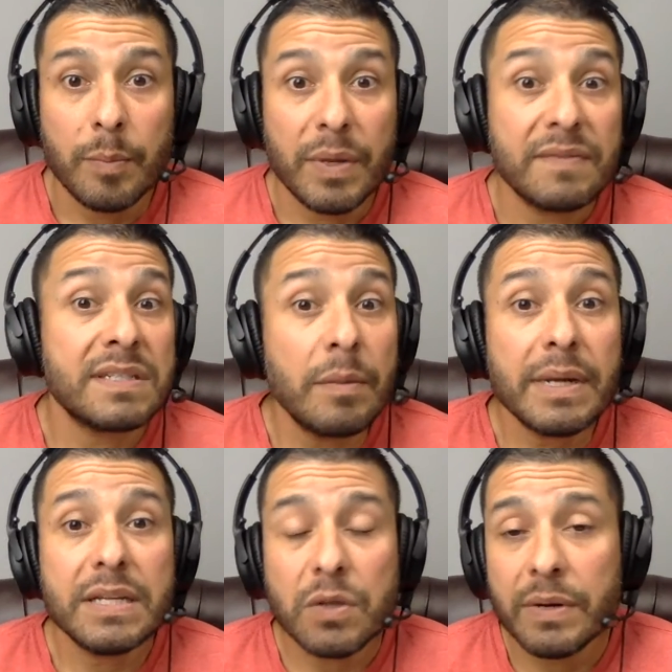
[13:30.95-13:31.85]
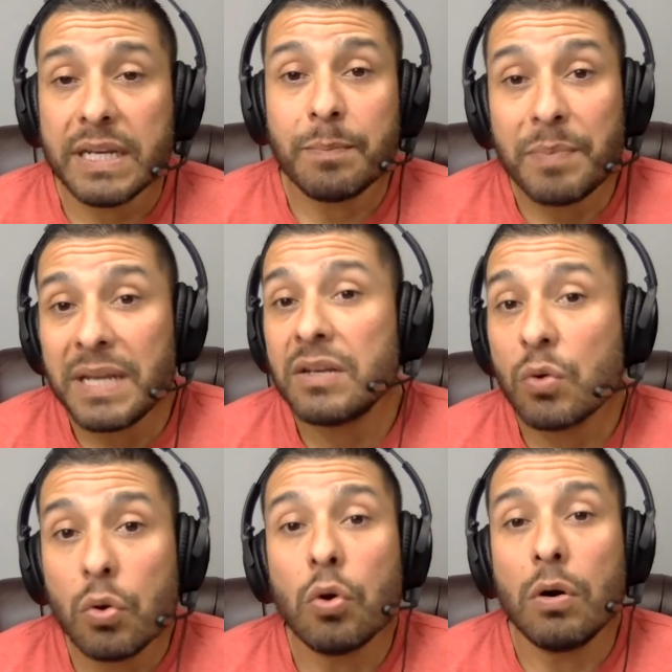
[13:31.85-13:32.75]
But if somebody's already been to
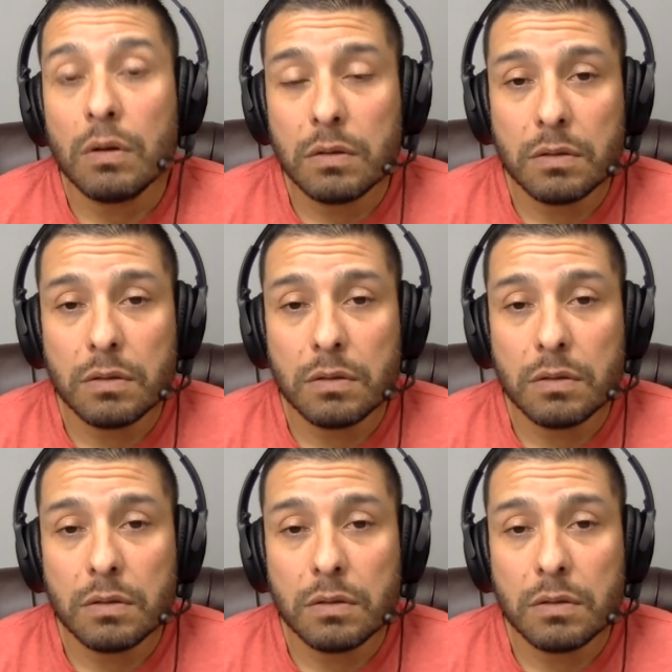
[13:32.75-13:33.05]
Google,